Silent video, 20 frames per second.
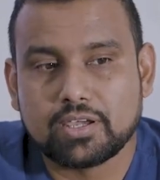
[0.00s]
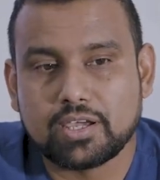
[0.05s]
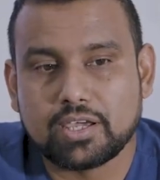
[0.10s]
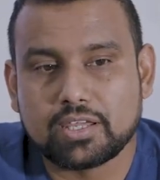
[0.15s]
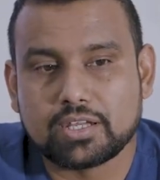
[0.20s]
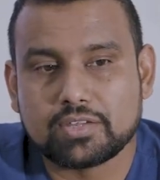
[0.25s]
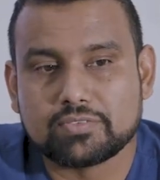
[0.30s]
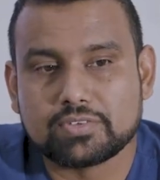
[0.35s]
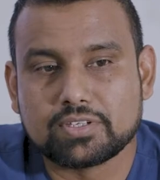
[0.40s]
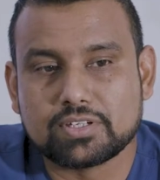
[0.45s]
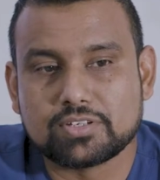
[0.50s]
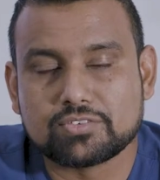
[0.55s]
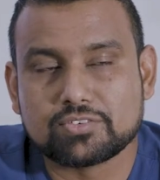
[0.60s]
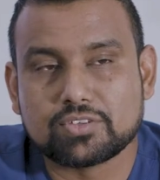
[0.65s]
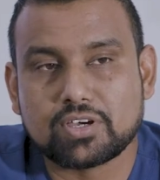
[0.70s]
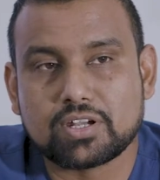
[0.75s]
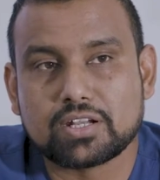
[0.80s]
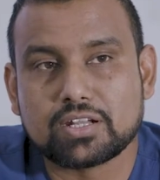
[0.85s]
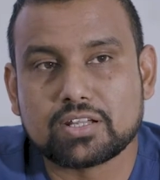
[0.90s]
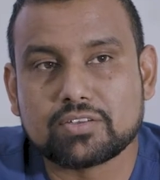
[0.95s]
and if there is
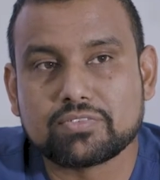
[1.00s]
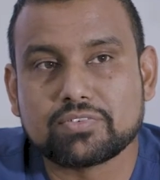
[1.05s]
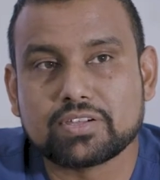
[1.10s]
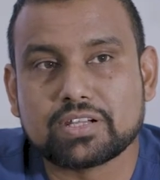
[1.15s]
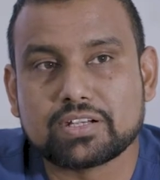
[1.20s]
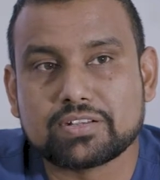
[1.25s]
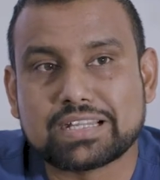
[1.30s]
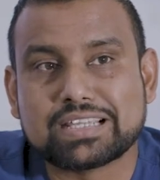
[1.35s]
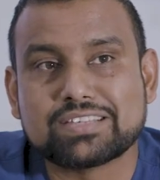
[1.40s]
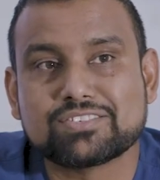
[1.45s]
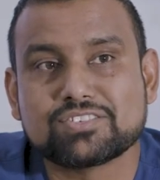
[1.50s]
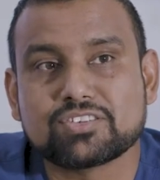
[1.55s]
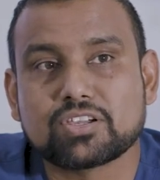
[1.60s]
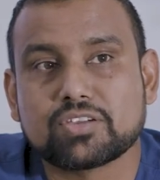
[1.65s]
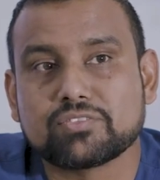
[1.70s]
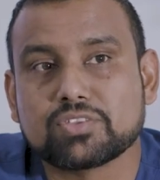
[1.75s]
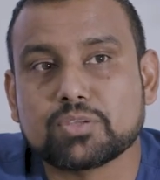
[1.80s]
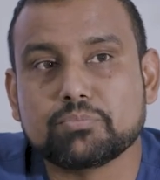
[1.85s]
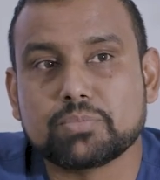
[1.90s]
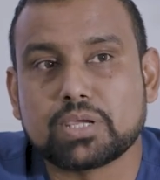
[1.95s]
not enough erasing
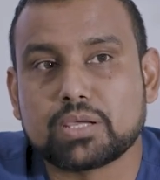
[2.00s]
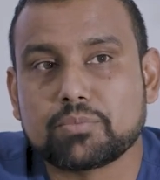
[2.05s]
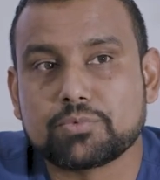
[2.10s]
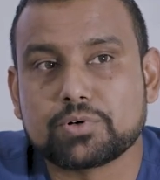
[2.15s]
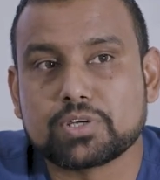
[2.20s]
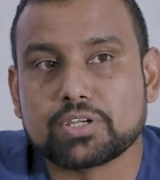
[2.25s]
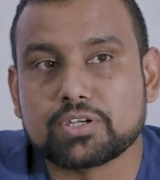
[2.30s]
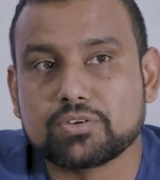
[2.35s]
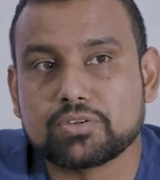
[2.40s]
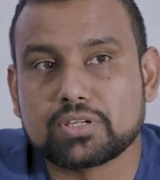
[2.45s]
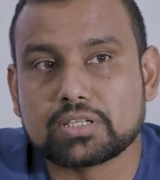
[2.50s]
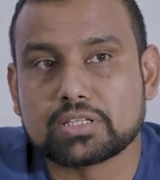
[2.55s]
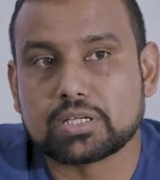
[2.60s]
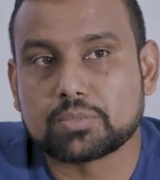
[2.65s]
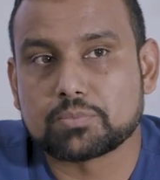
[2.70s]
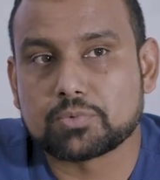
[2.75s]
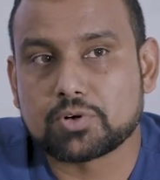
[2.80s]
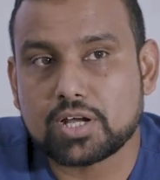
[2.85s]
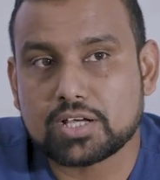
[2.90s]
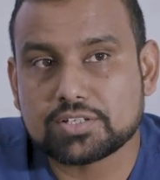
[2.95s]
of the memory during
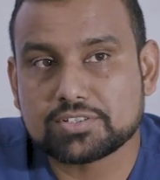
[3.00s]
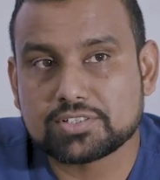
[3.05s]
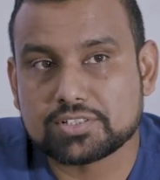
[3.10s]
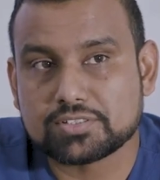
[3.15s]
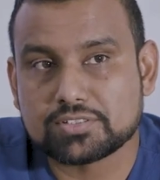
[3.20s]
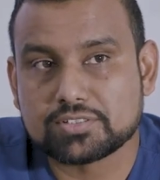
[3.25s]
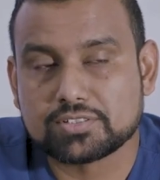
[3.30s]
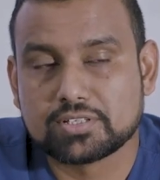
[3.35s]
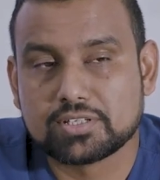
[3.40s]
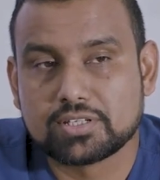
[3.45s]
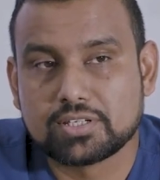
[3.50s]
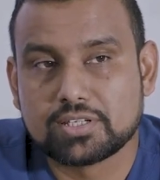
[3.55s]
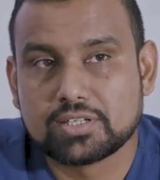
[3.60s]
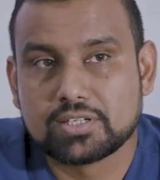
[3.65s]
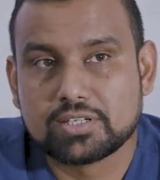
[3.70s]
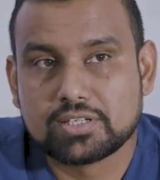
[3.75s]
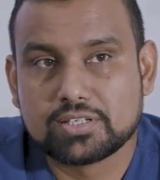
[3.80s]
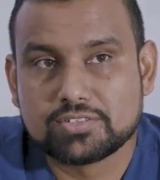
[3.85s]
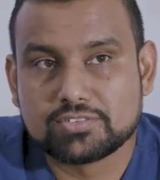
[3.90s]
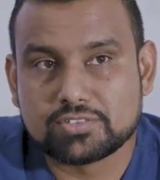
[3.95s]
that process,
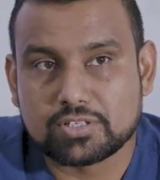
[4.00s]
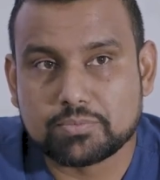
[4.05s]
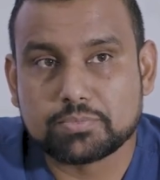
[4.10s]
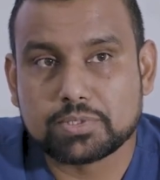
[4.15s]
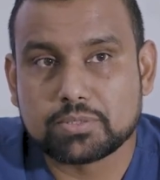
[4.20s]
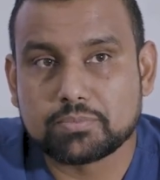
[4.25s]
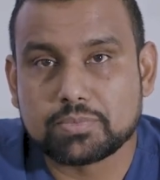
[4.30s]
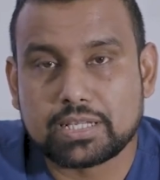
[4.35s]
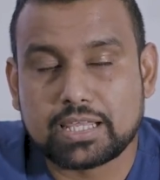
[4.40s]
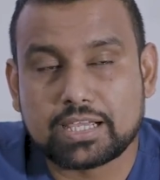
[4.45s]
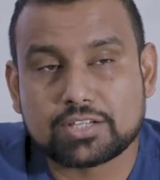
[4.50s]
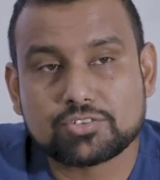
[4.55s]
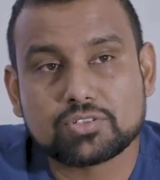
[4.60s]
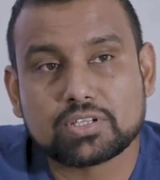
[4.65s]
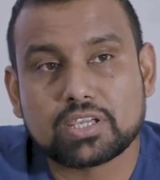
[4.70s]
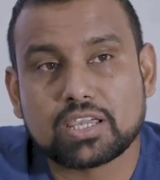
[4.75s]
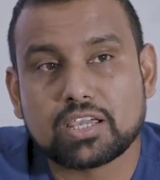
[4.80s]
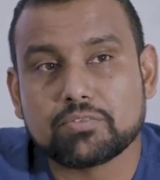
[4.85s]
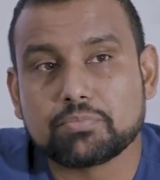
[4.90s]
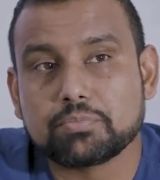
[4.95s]
some people
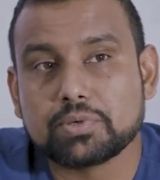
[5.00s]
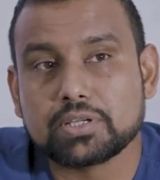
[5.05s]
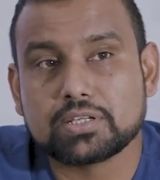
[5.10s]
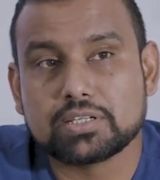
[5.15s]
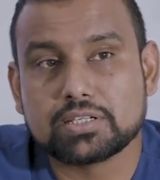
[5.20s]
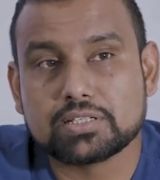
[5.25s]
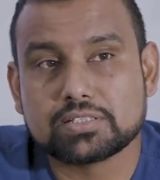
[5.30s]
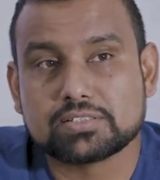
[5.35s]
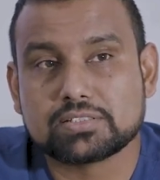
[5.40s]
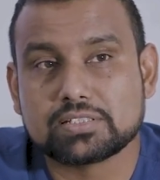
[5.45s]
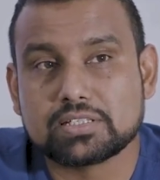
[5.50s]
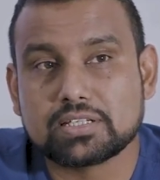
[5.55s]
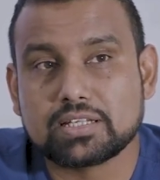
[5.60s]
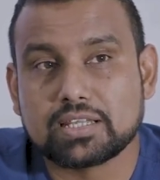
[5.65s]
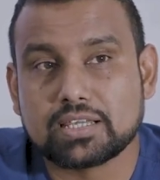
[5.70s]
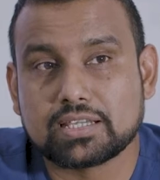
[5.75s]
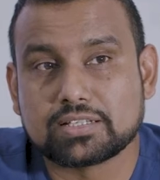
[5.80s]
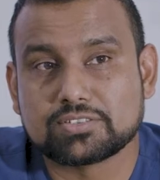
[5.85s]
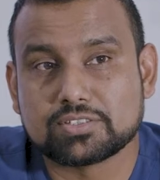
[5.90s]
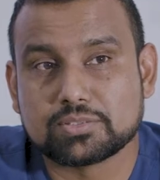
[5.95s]
actually have
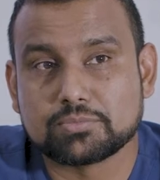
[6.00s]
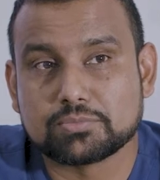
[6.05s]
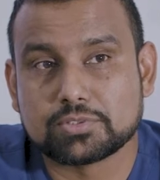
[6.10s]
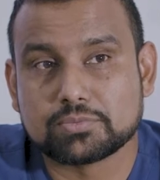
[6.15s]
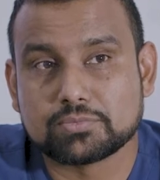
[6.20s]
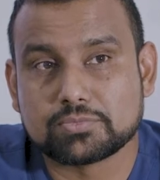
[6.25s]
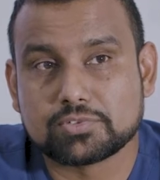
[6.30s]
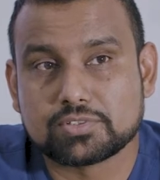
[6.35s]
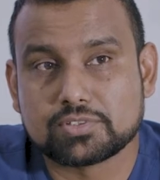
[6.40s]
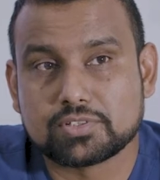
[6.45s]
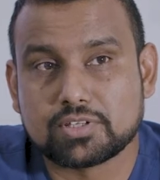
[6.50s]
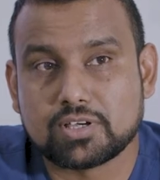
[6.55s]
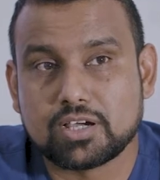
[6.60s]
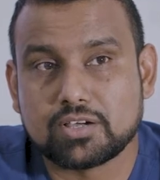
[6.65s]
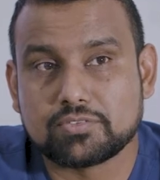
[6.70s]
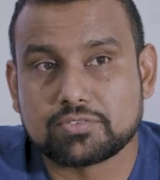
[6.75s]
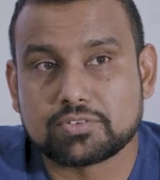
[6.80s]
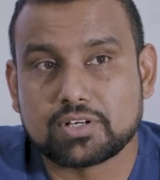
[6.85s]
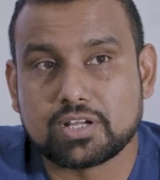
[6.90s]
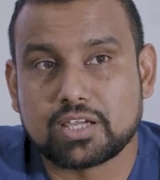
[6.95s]
PTSD-like symptoms
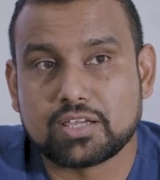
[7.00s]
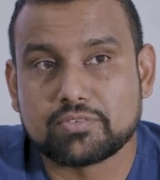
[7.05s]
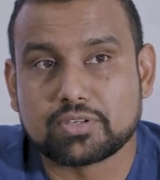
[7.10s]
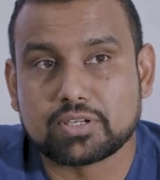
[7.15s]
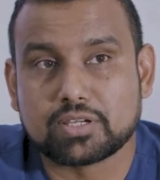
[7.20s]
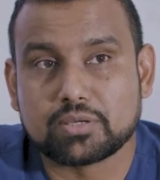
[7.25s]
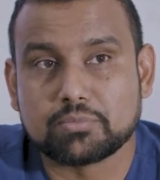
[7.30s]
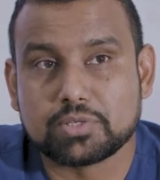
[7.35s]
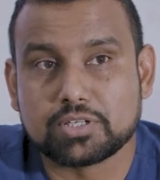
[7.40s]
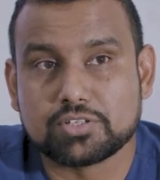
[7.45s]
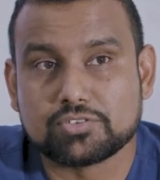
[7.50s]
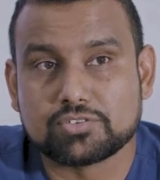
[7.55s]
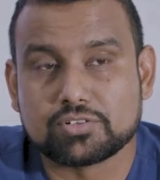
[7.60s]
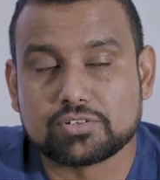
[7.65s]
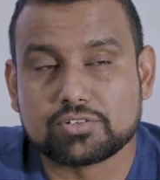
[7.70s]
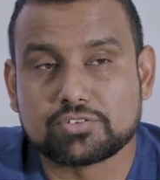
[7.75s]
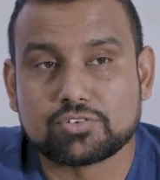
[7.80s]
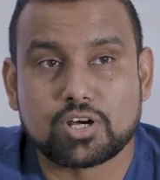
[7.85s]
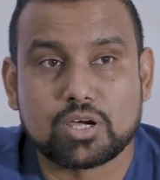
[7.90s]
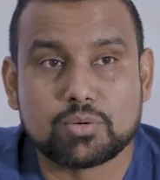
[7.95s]
after having a
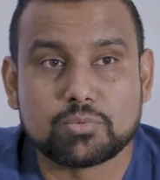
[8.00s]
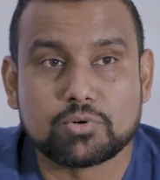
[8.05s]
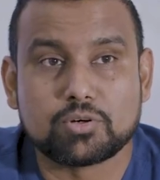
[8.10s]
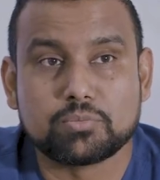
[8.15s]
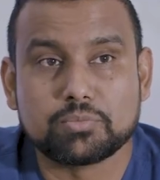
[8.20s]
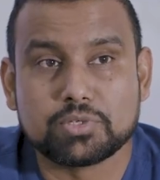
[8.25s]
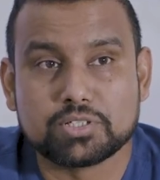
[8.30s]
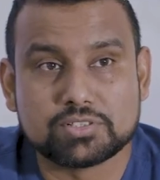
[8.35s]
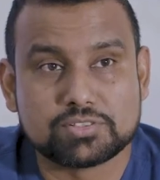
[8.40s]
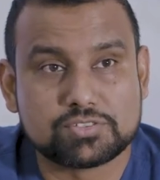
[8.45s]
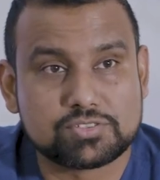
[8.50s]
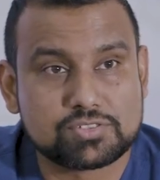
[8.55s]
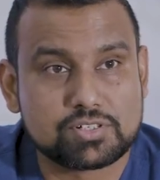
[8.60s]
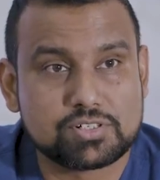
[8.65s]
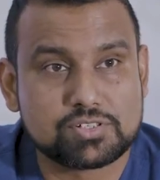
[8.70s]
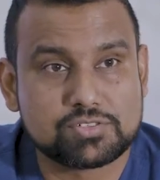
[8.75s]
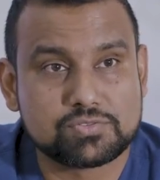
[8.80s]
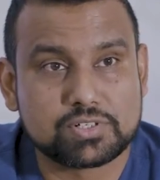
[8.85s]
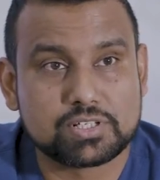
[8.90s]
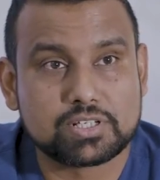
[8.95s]
major trauma or major
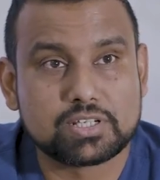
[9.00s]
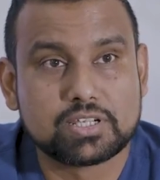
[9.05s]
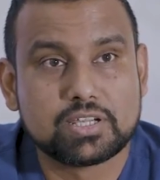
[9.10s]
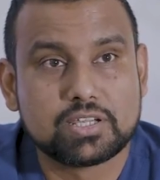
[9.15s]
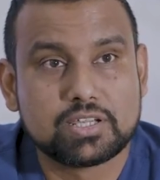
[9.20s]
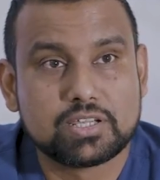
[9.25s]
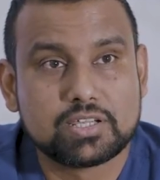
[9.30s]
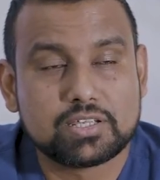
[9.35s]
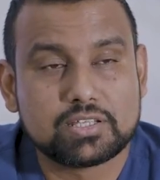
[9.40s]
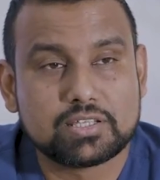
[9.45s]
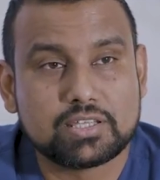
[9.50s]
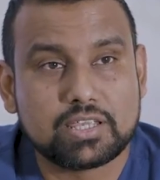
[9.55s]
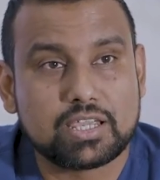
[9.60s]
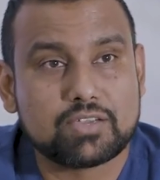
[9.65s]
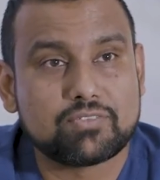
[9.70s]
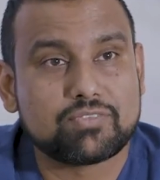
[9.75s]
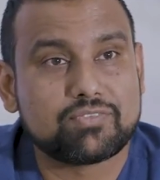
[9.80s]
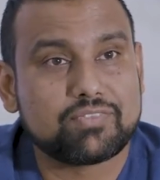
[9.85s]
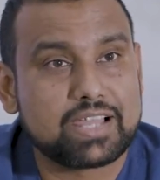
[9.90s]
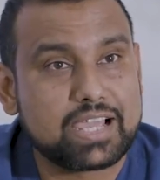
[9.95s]
surgery. They
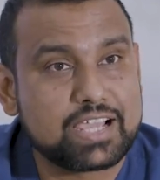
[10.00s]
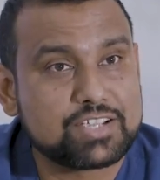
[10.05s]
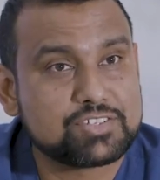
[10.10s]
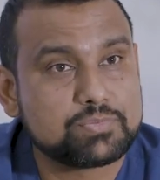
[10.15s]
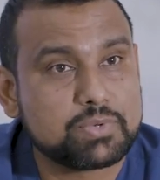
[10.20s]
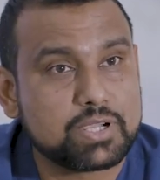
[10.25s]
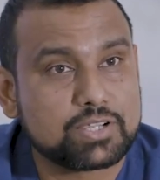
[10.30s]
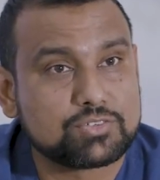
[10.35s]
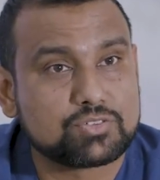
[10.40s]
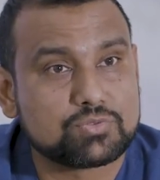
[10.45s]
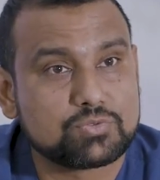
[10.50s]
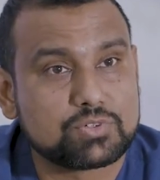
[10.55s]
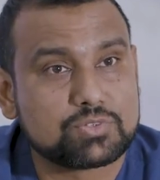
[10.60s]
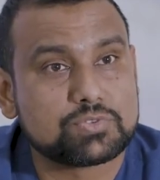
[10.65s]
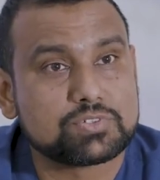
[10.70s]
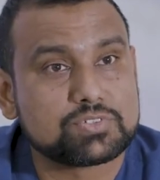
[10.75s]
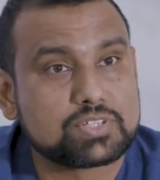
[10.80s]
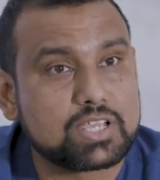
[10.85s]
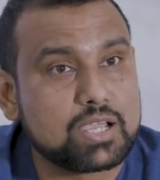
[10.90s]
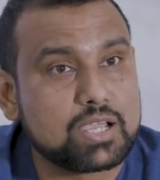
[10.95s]
have flashbacks of what was